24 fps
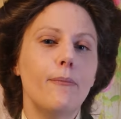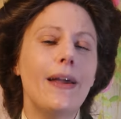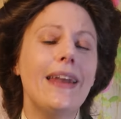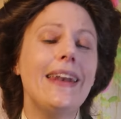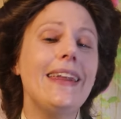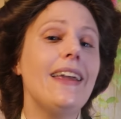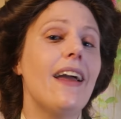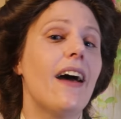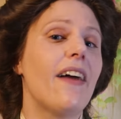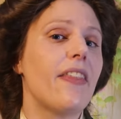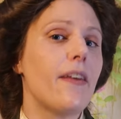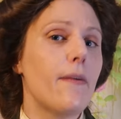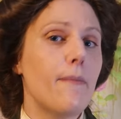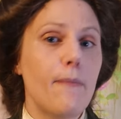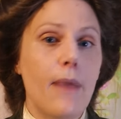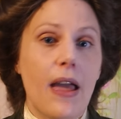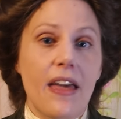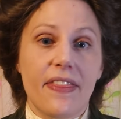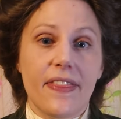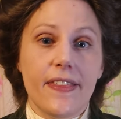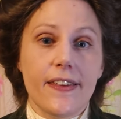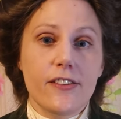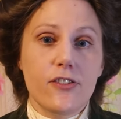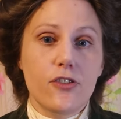Many other
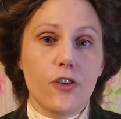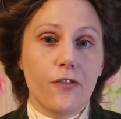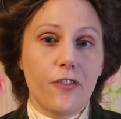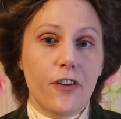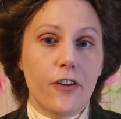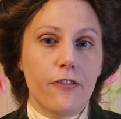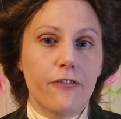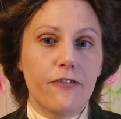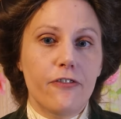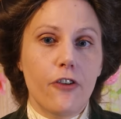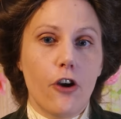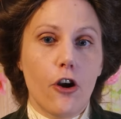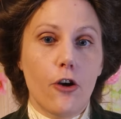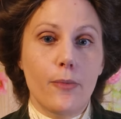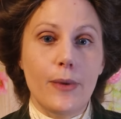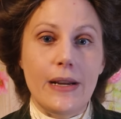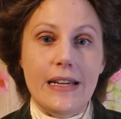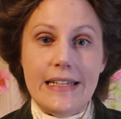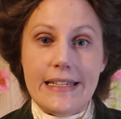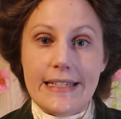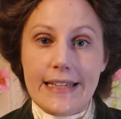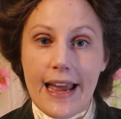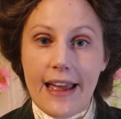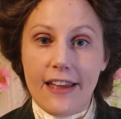methods of
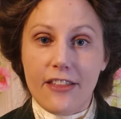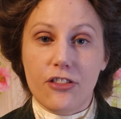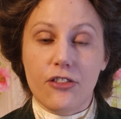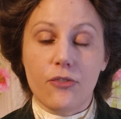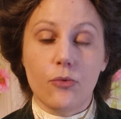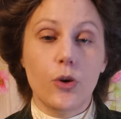confirming death